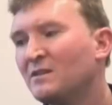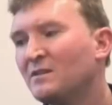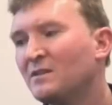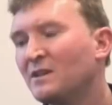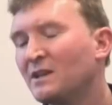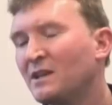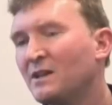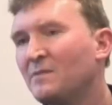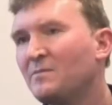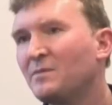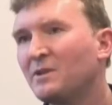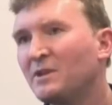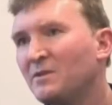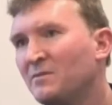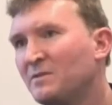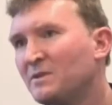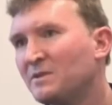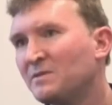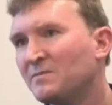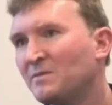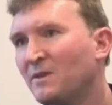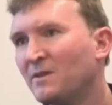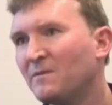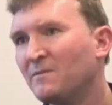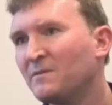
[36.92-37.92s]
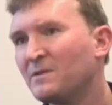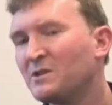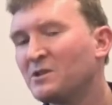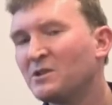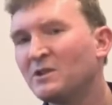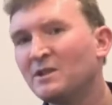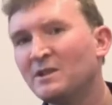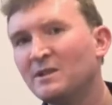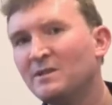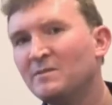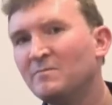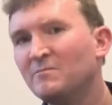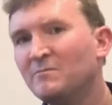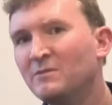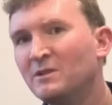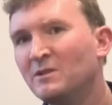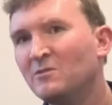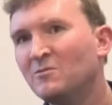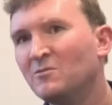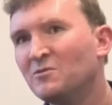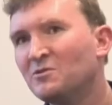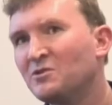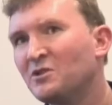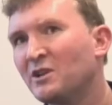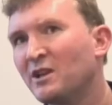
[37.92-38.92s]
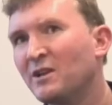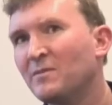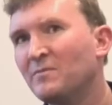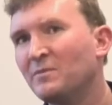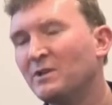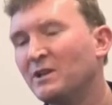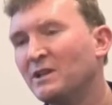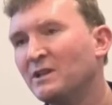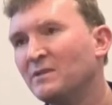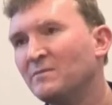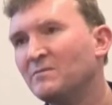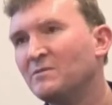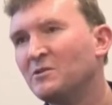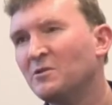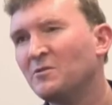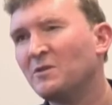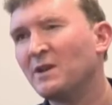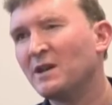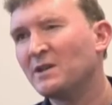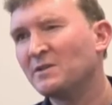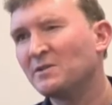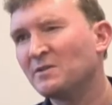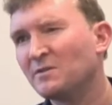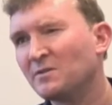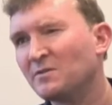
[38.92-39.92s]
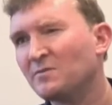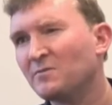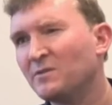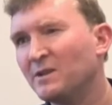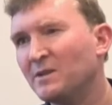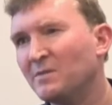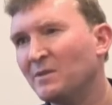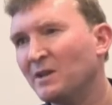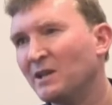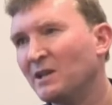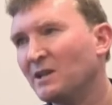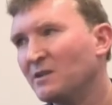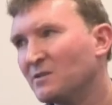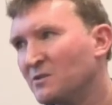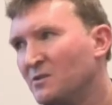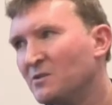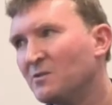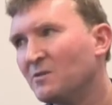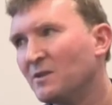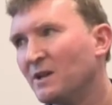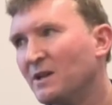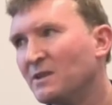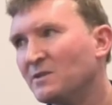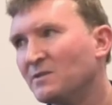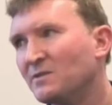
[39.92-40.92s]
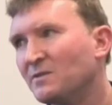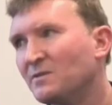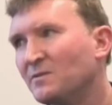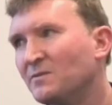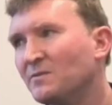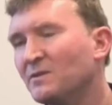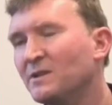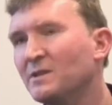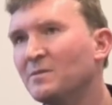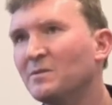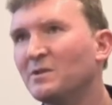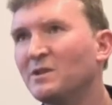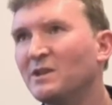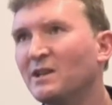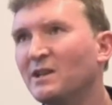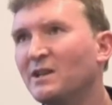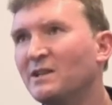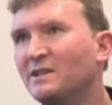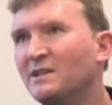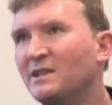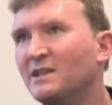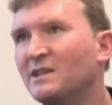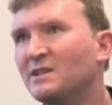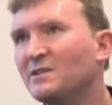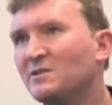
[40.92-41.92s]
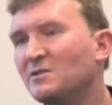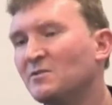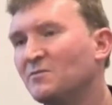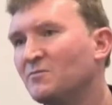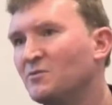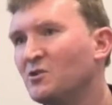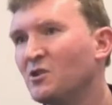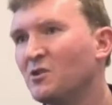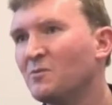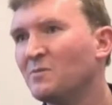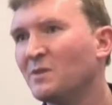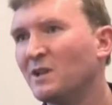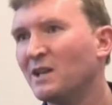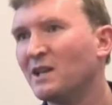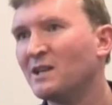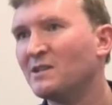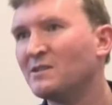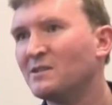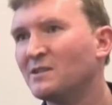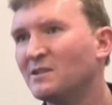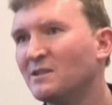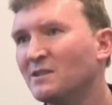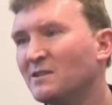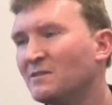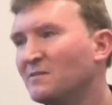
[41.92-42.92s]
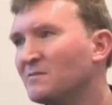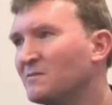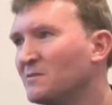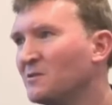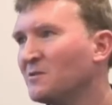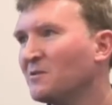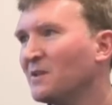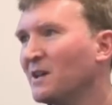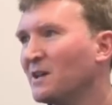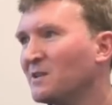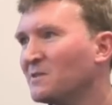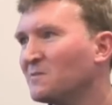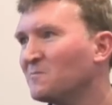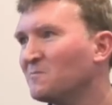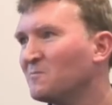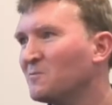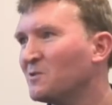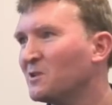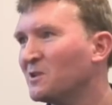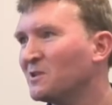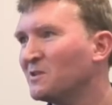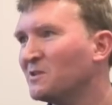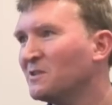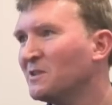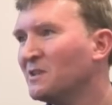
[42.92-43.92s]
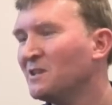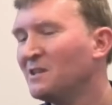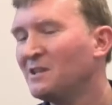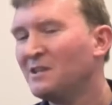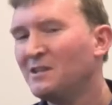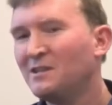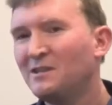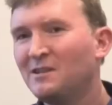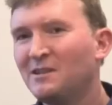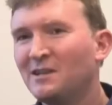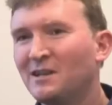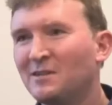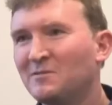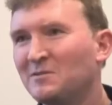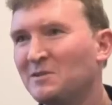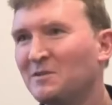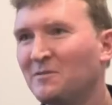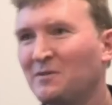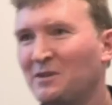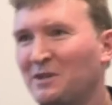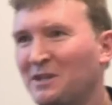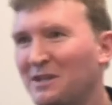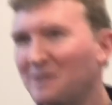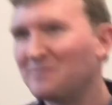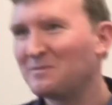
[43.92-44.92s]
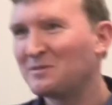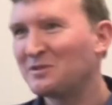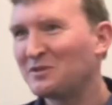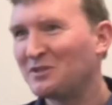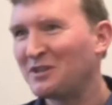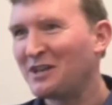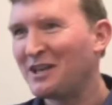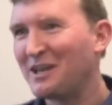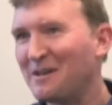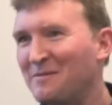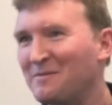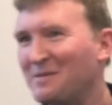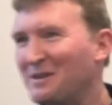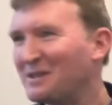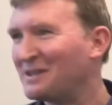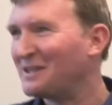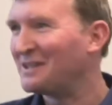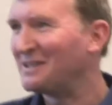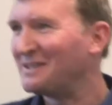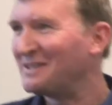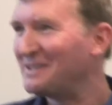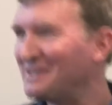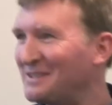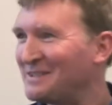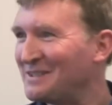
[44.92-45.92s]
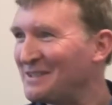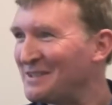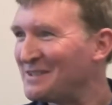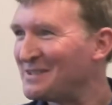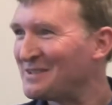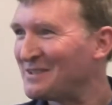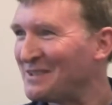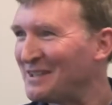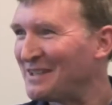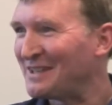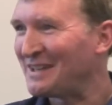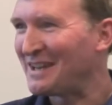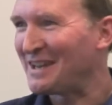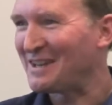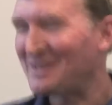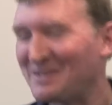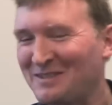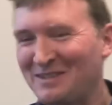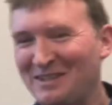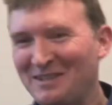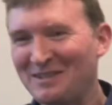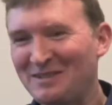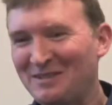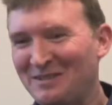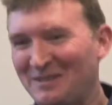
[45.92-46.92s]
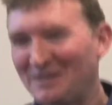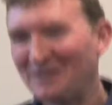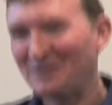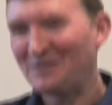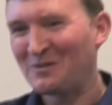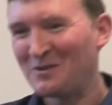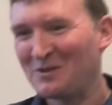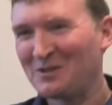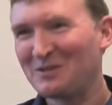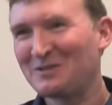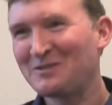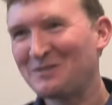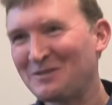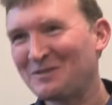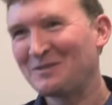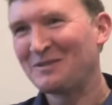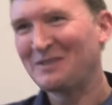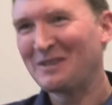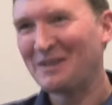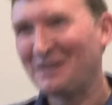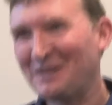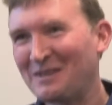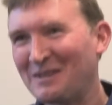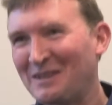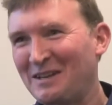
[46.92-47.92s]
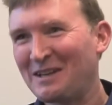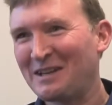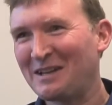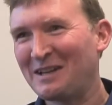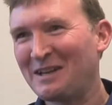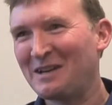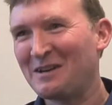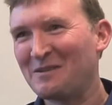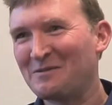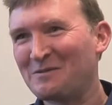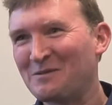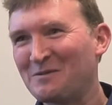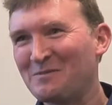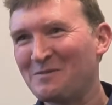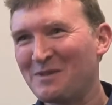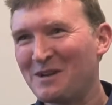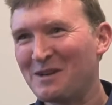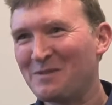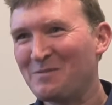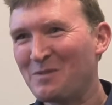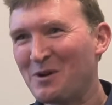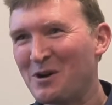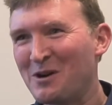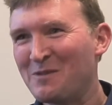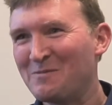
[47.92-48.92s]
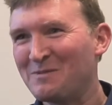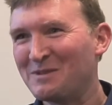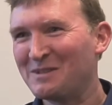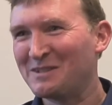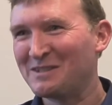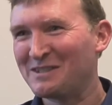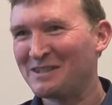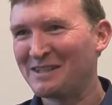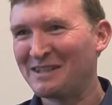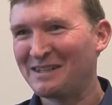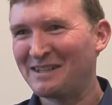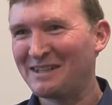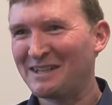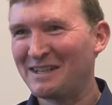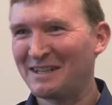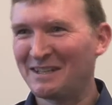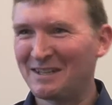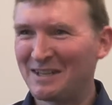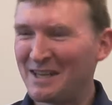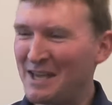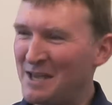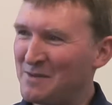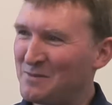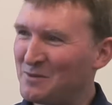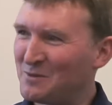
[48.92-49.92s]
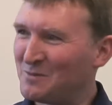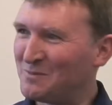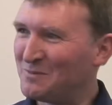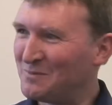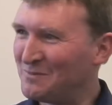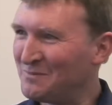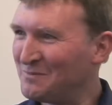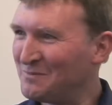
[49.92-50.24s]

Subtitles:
The company was we launched the company in 2003, beginning of 2003, but the idea sort of germinated in 2001. I was living in Amsterdam and I needed internet access across the canal from my apartment, and I had a cable